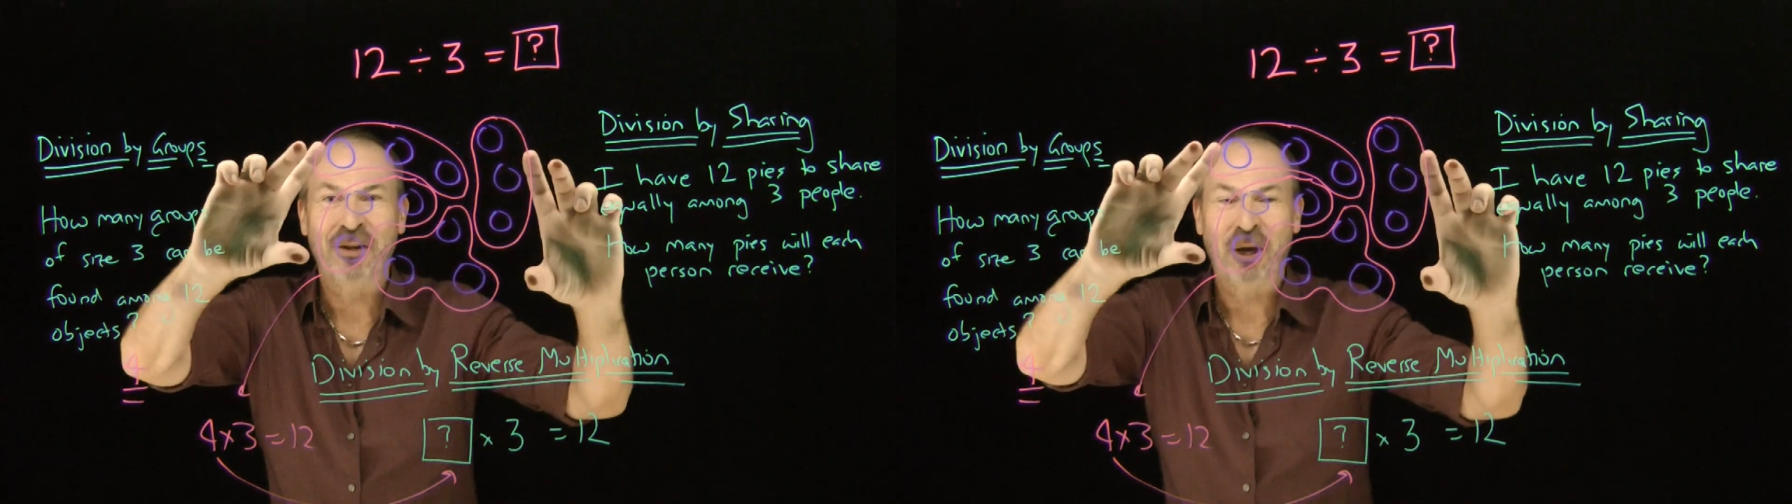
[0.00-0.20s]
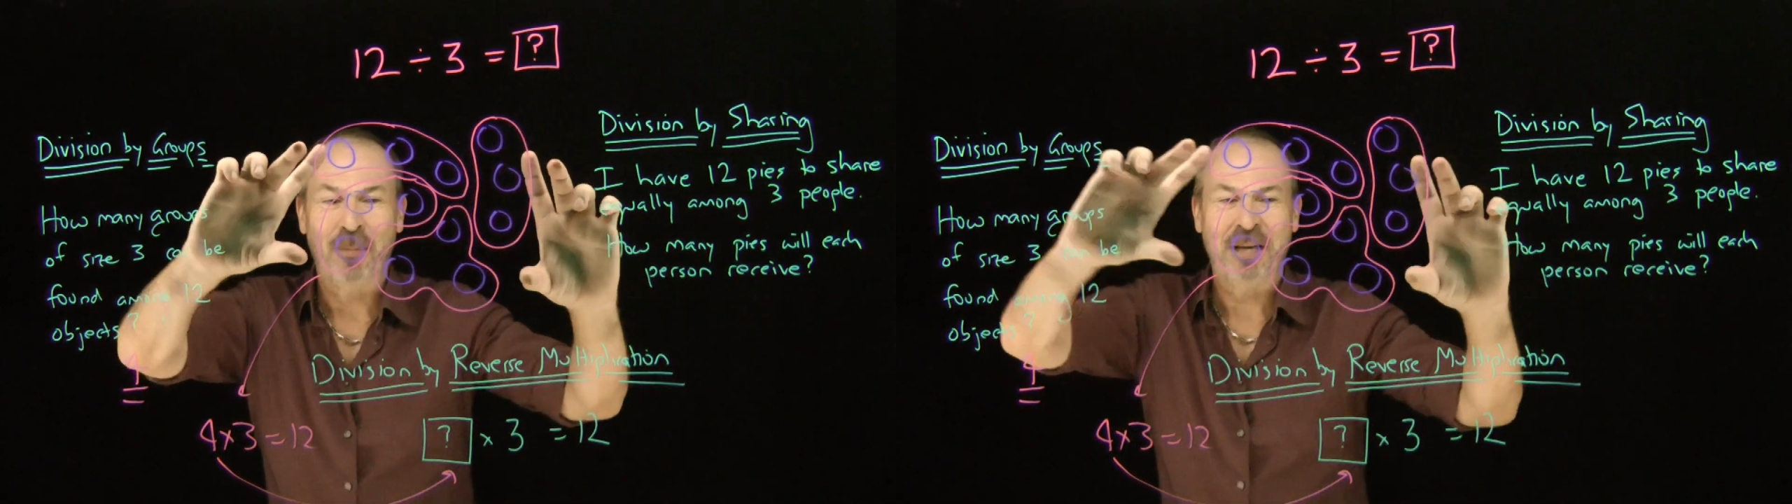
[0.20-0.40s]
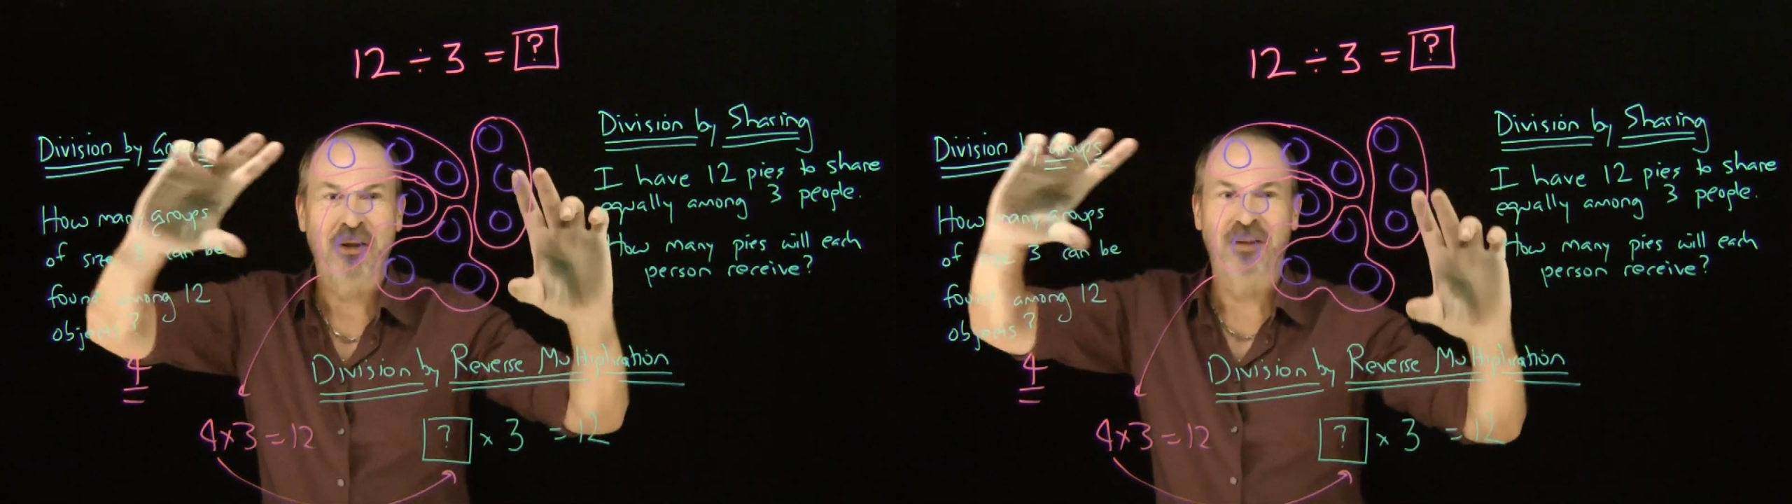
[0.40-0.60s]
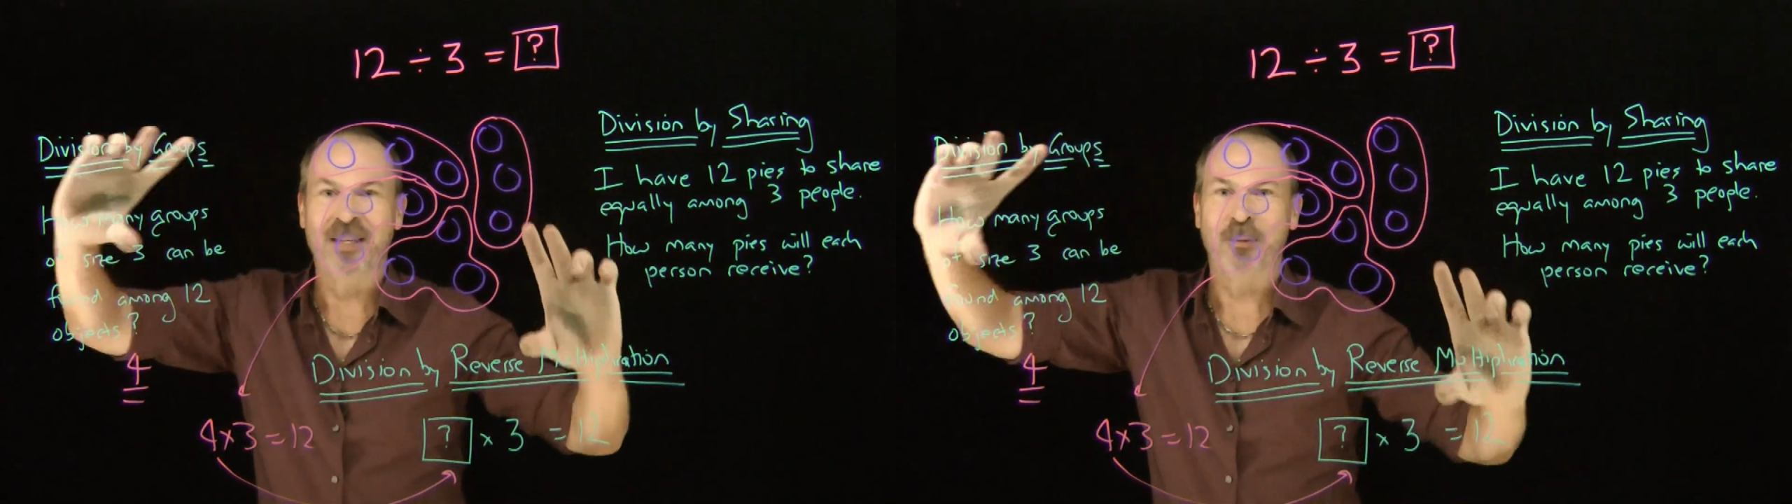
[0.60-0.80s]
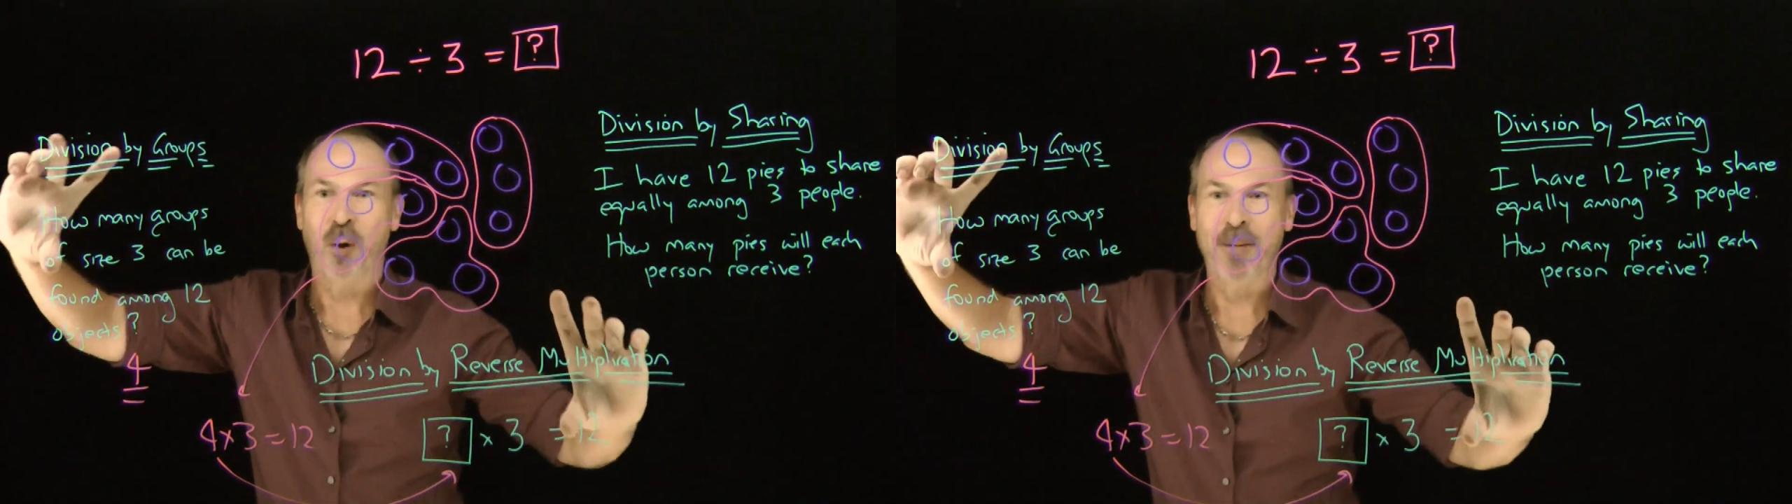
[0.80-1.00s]
interpretations of
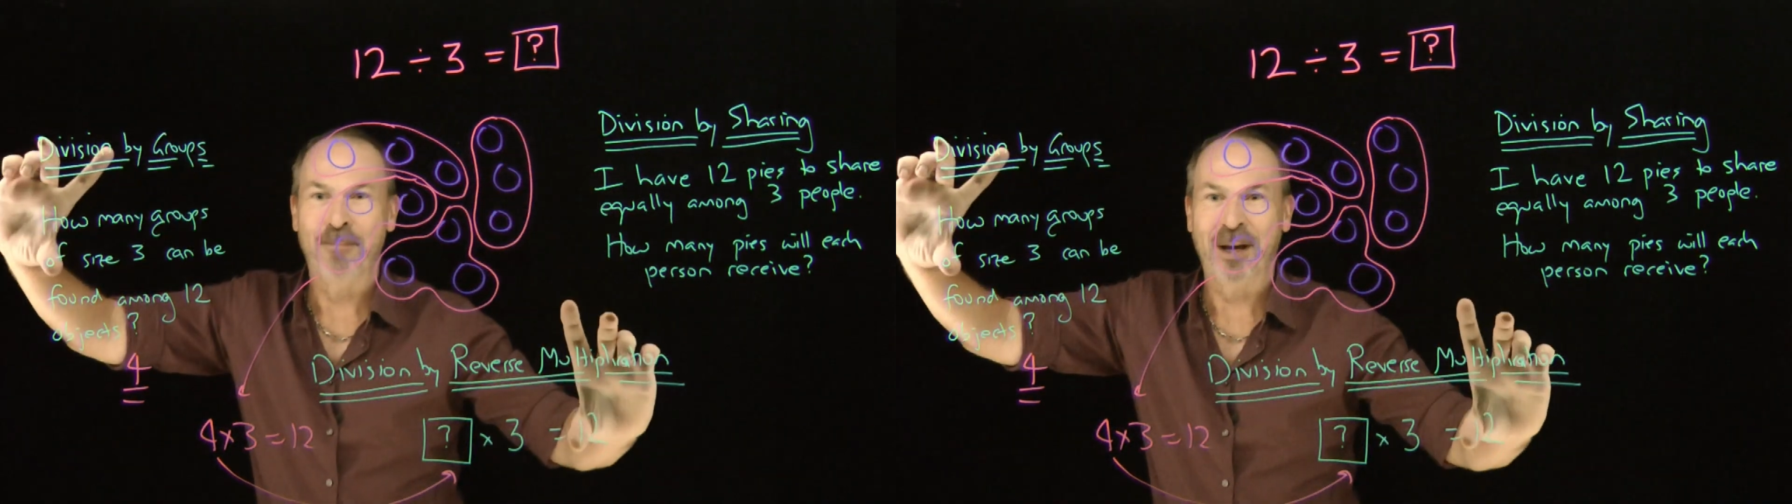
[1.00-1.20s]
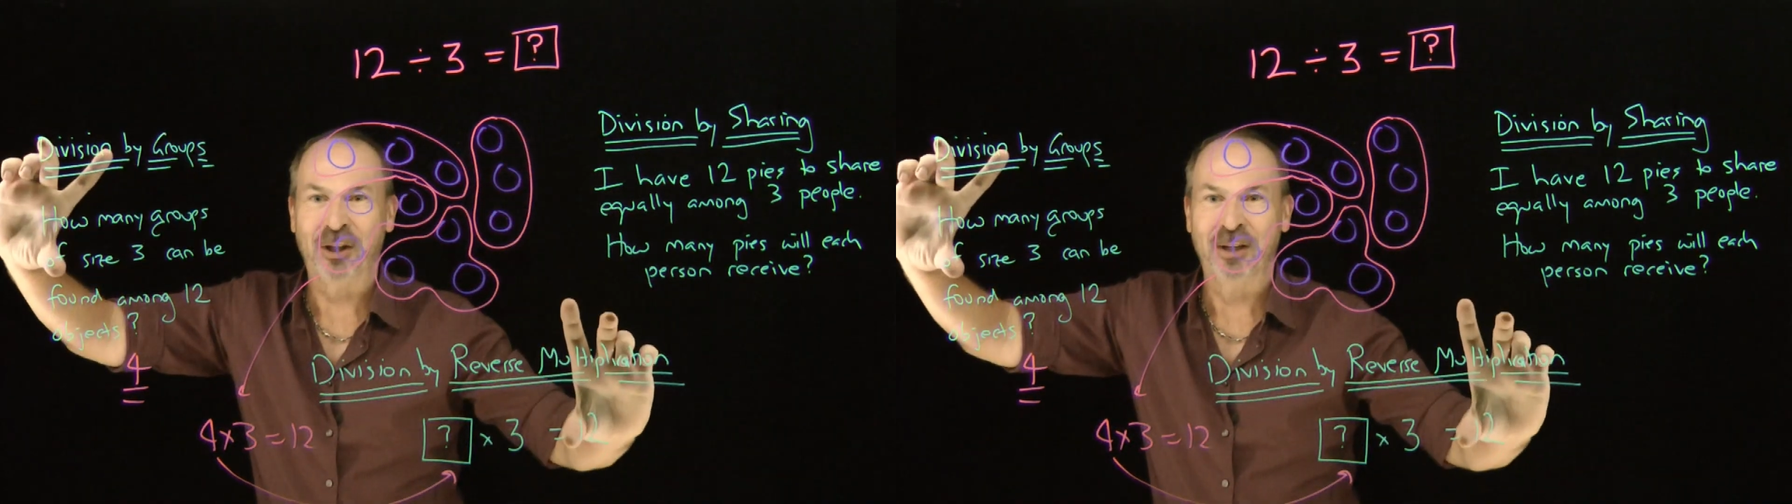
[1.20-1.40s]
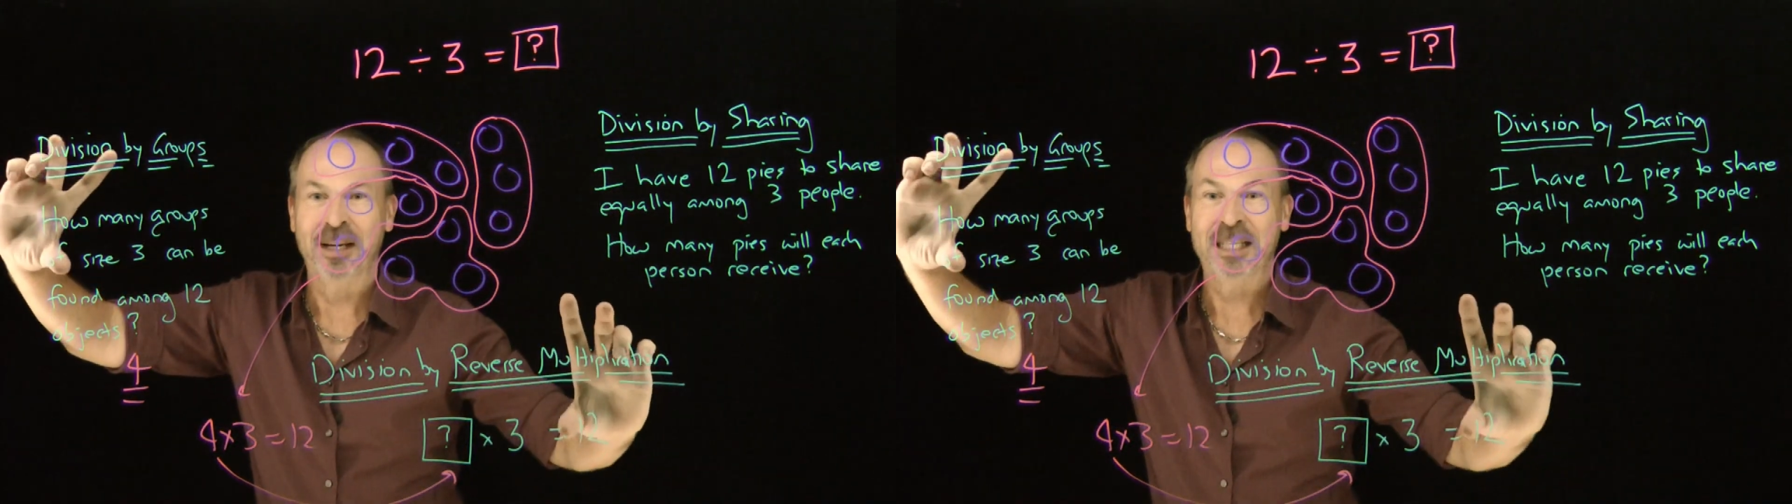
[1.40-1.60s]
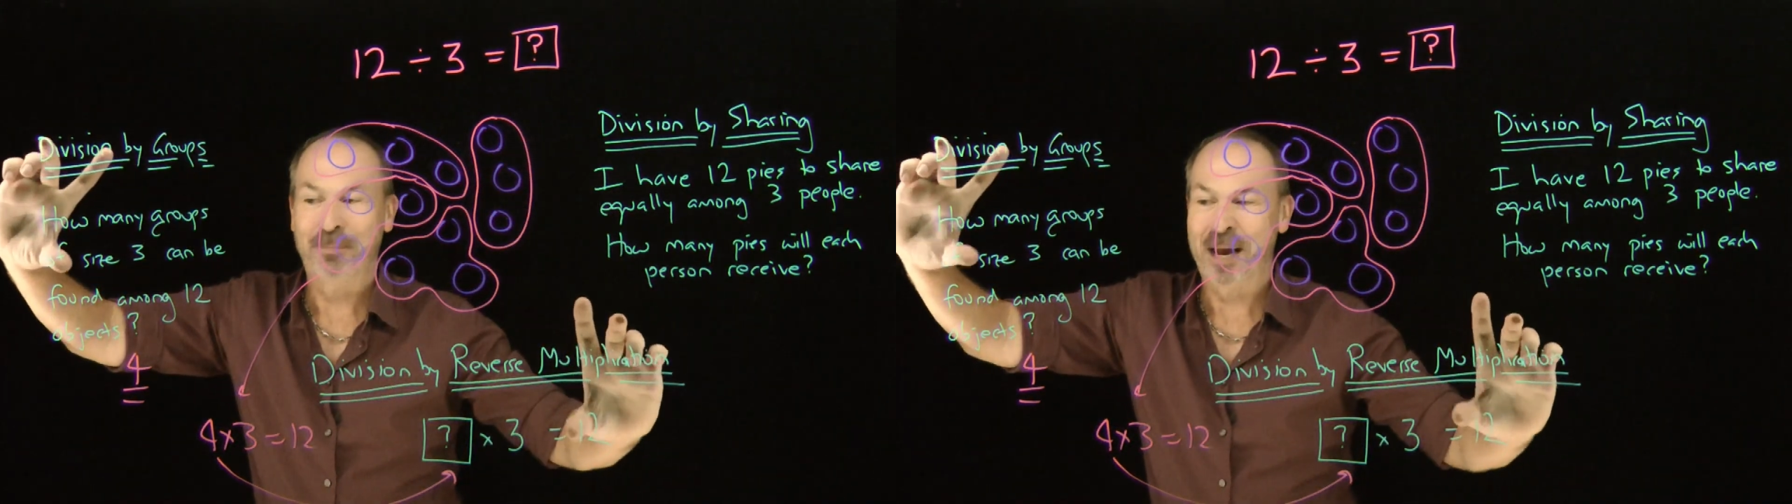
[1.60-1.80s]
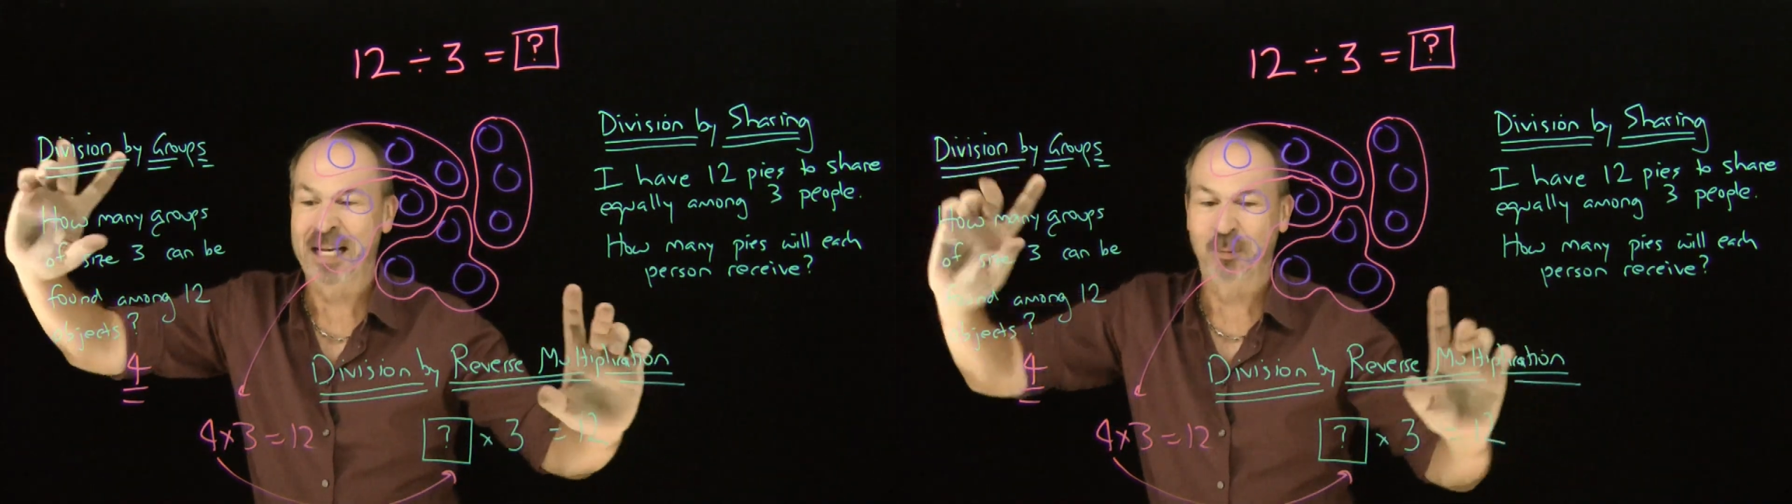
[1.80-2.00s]
this one picture
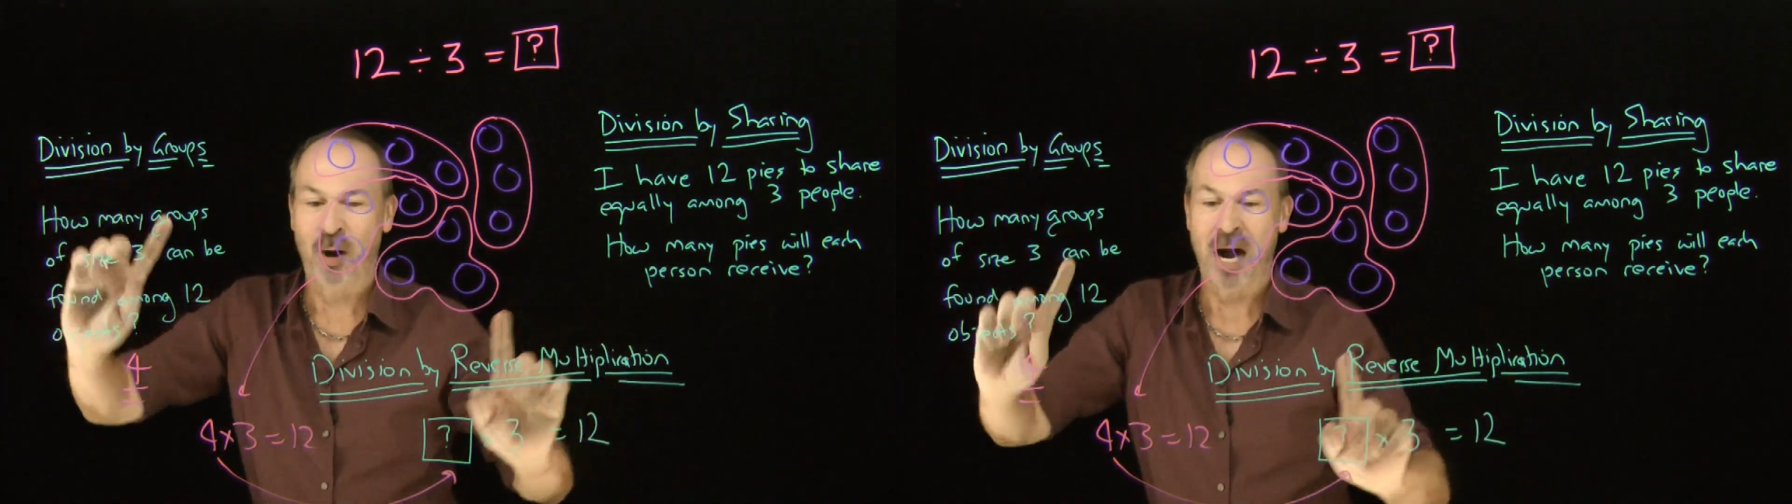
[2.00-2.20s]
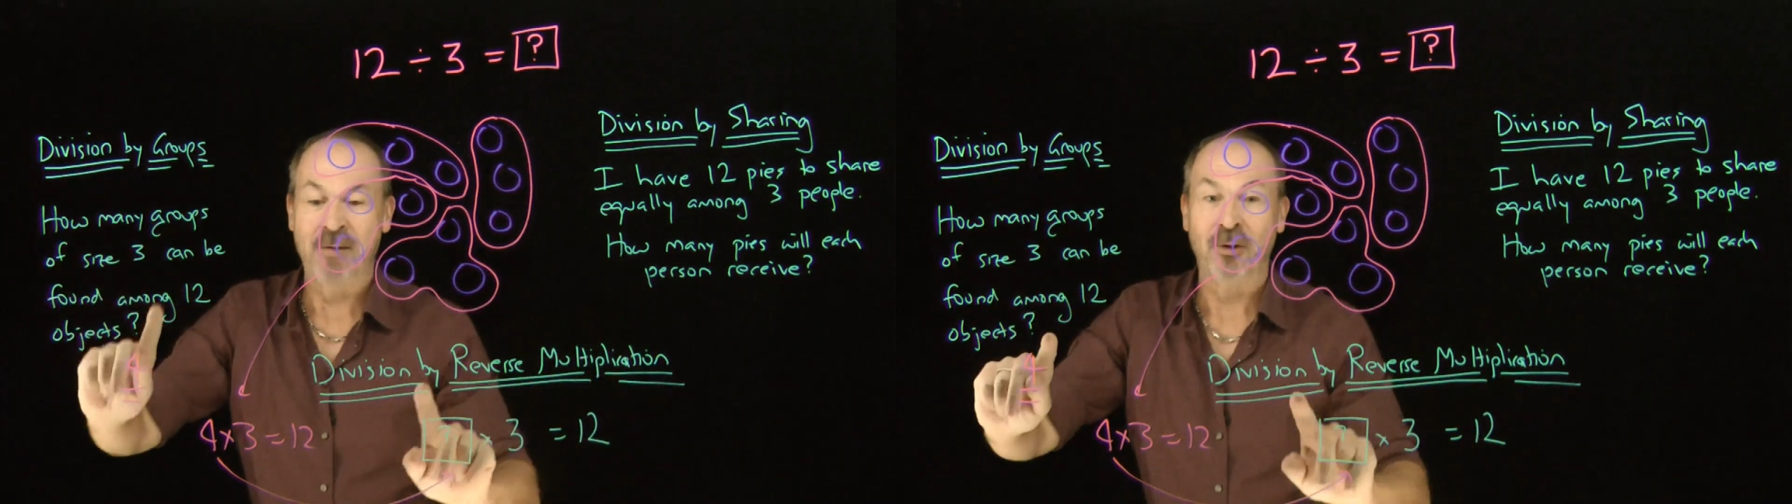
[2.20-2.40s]
explains why